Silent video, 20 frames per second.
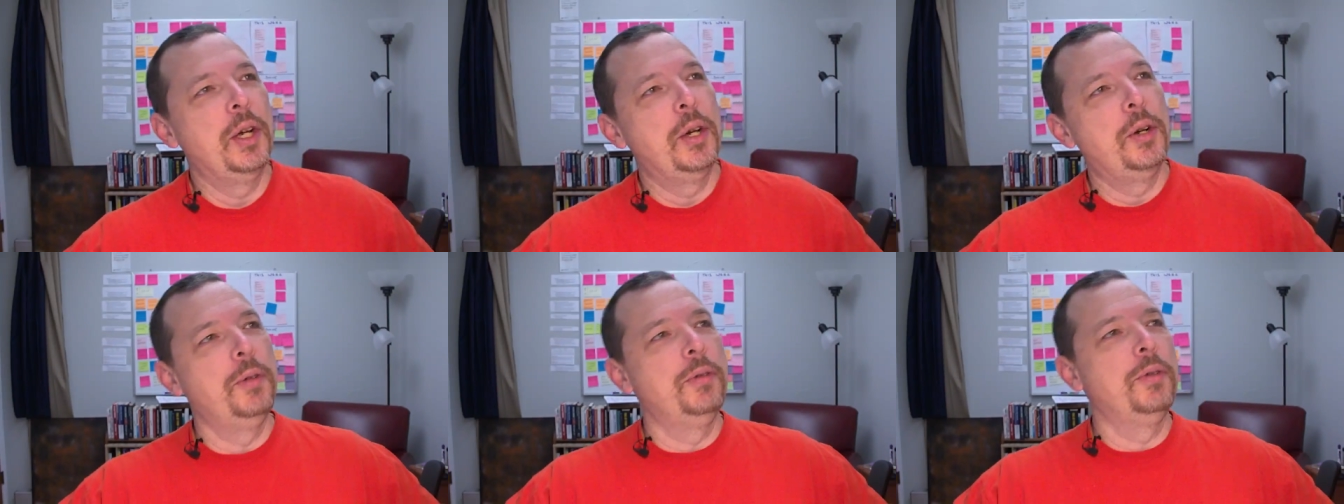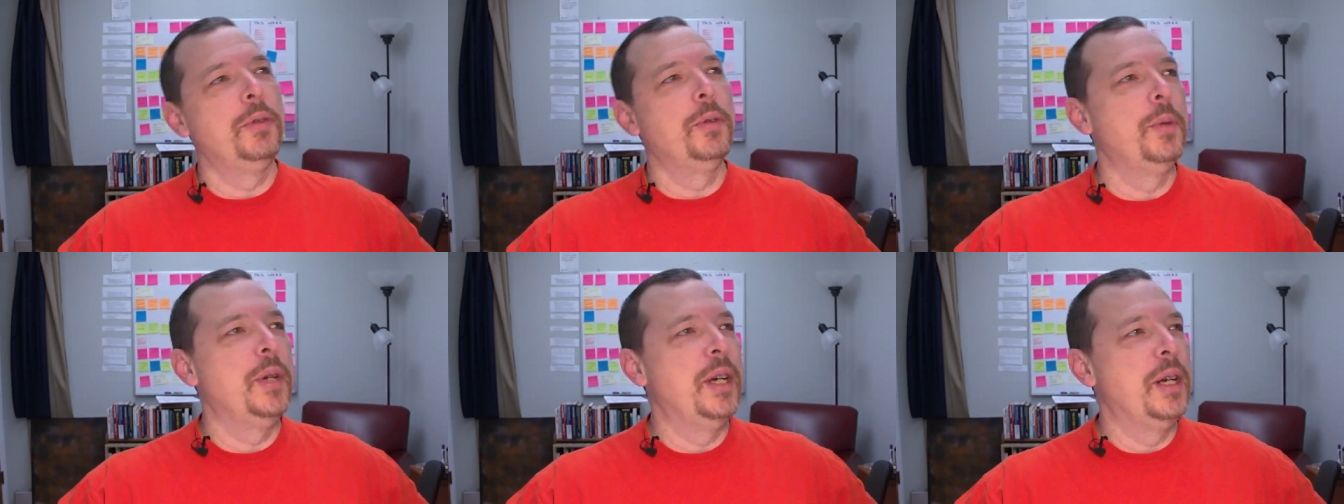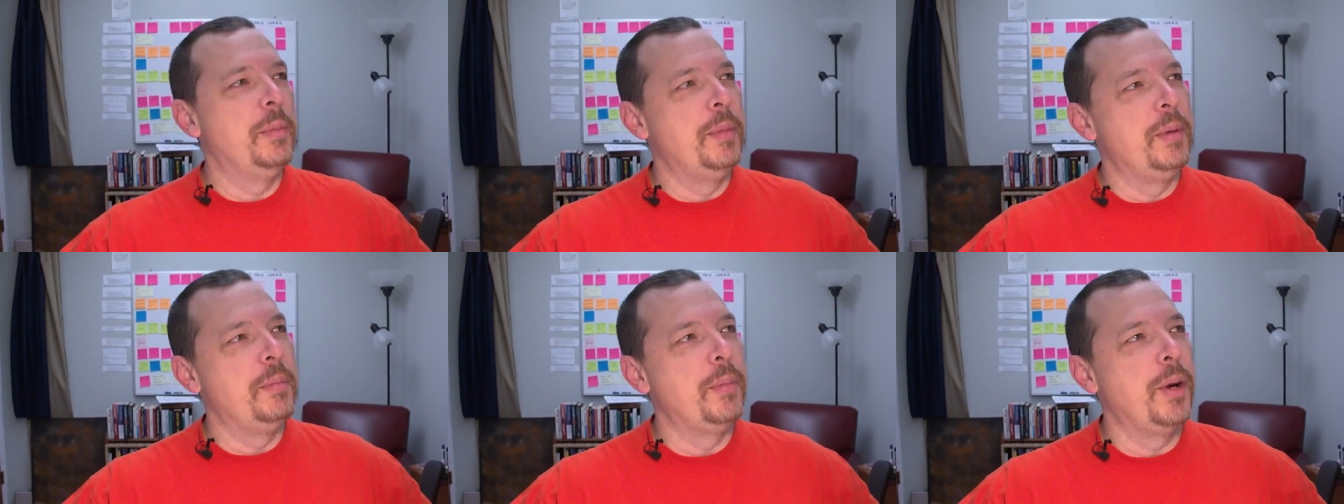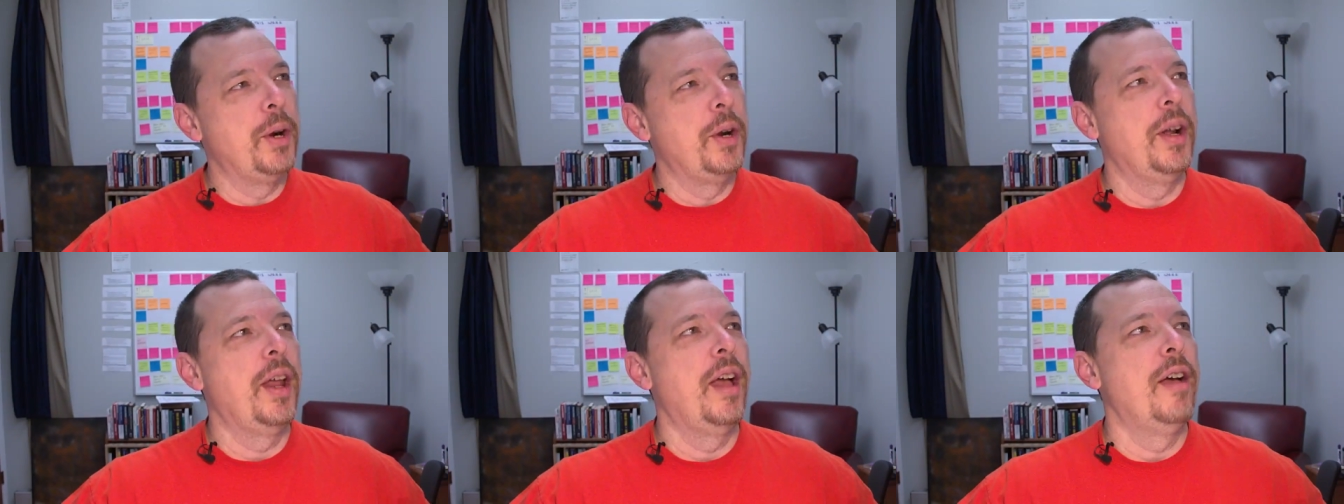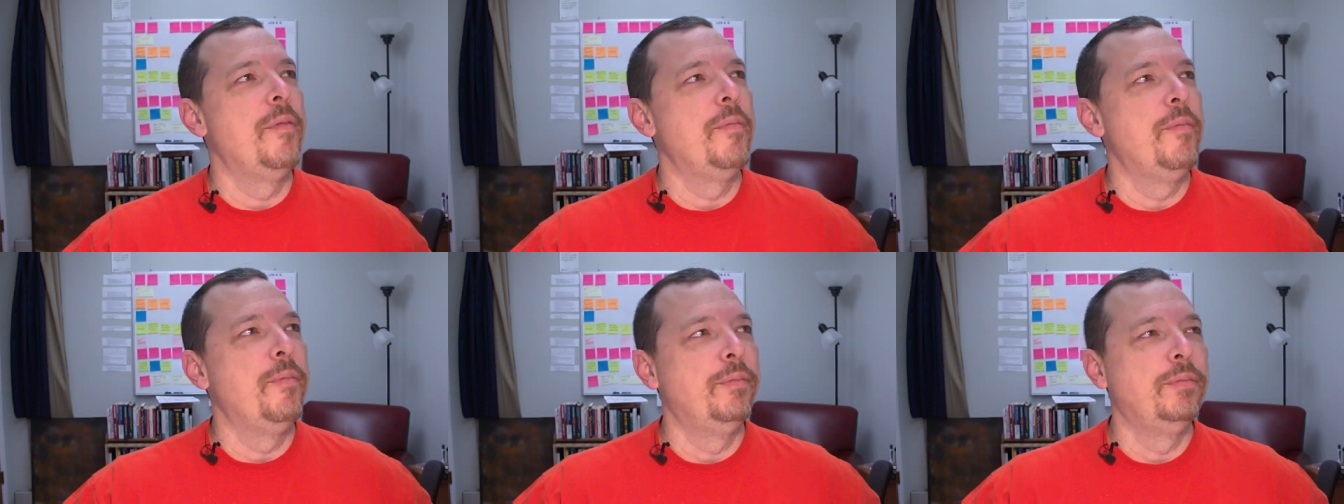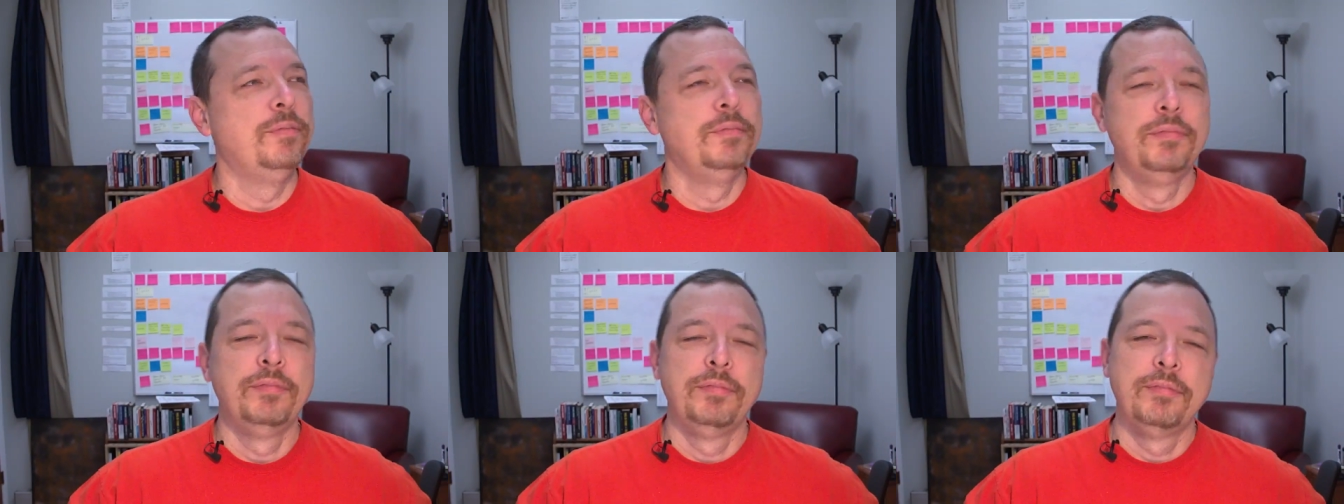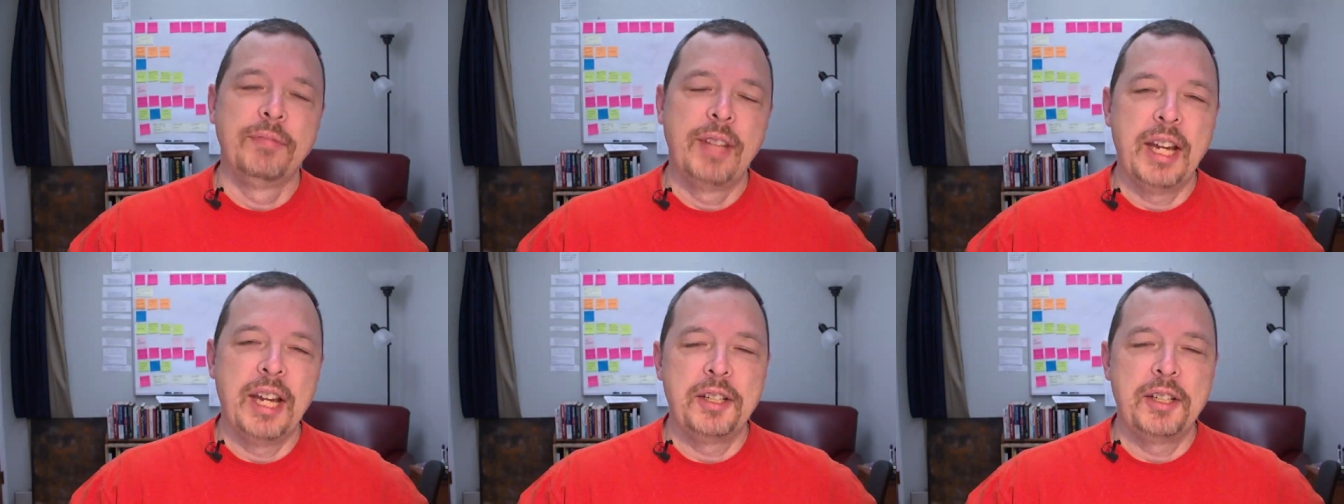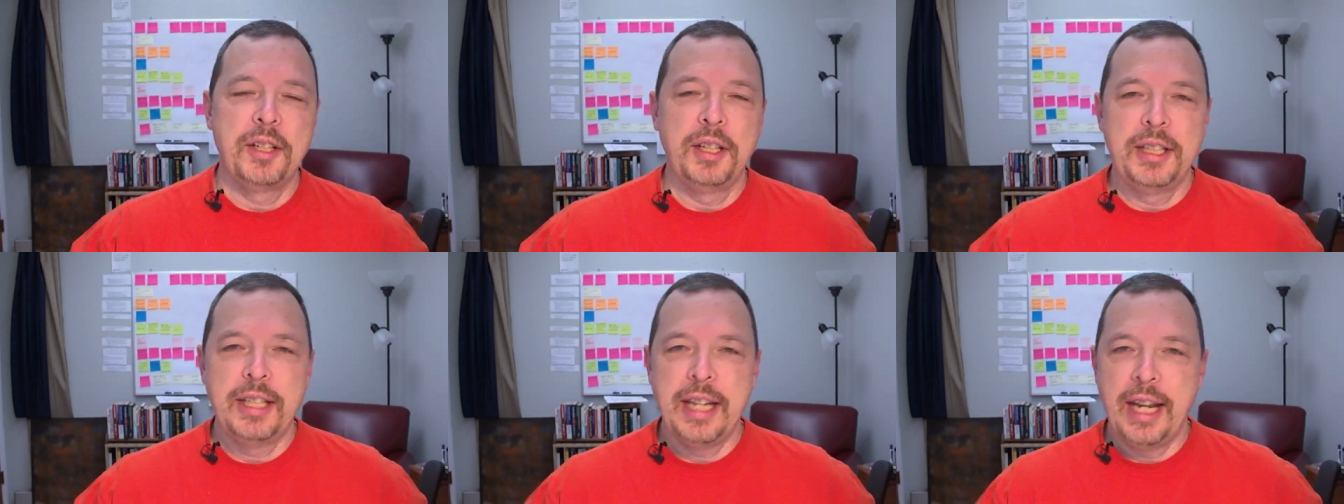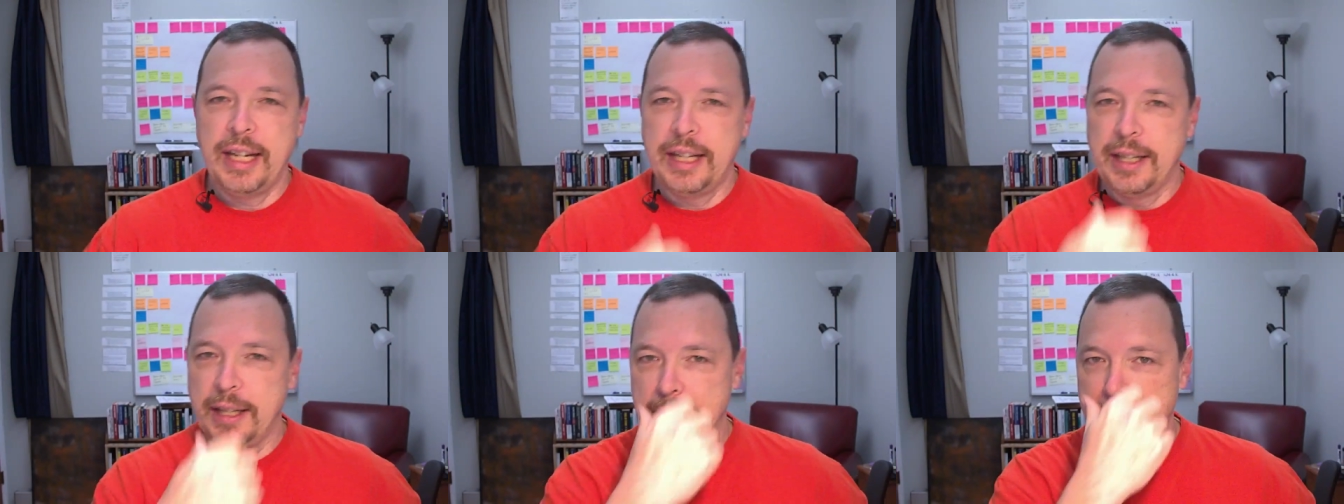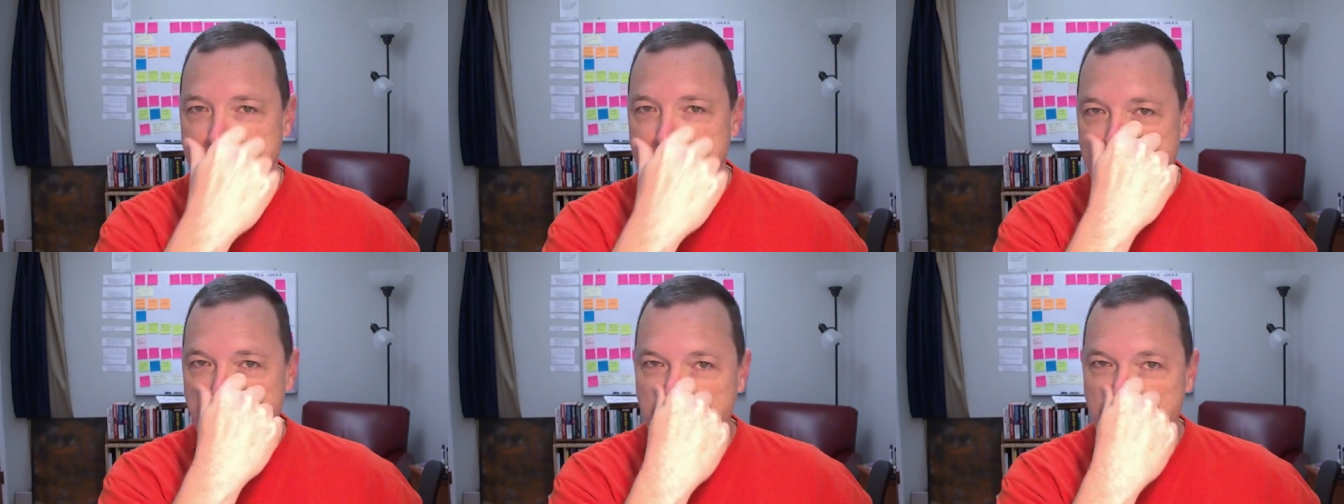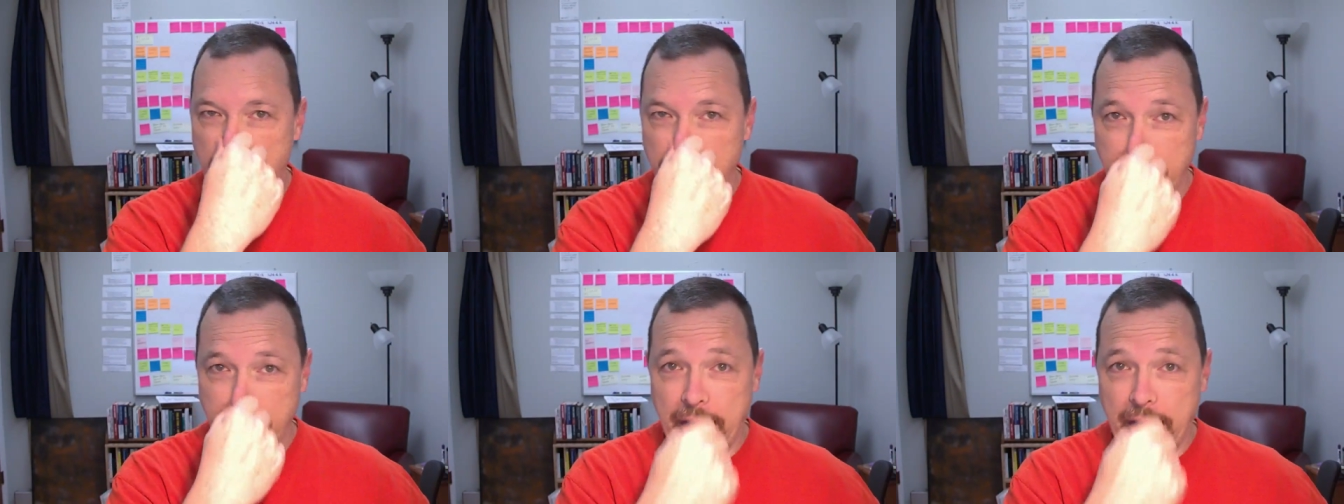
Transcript: overwhelm and burnout actually taking a day off.